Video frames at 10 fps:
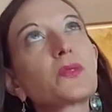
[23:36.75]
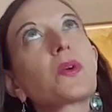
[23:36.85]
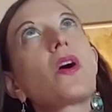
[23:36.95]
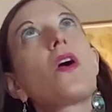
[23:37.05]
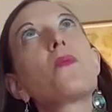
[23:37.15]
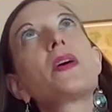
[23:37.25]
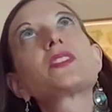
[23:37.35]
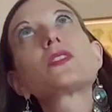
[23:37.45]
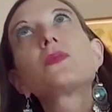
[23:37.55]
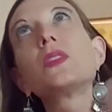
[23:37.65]
We're all meant
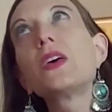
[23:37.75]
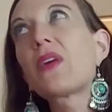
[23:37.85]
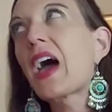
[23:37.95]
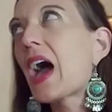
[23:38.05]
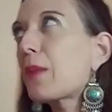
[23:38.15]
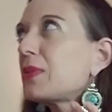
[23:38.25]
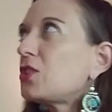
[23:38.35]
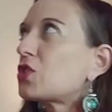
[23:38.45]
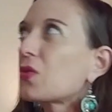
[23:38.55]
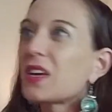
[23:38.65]
to live a happy,
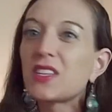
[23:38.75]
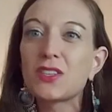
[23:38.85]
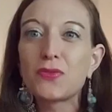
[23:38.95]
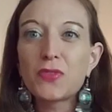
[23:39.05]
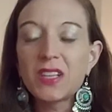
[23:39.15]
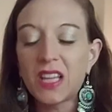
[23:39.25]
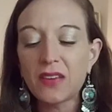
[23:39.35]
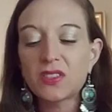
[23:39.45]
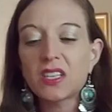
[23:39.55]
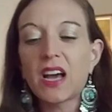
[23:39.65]
joyous, and free
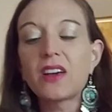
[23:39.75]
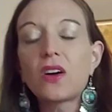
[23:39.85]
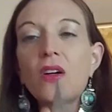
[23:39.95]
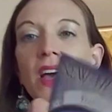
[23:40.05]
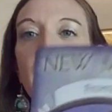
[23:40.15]
lifestyle.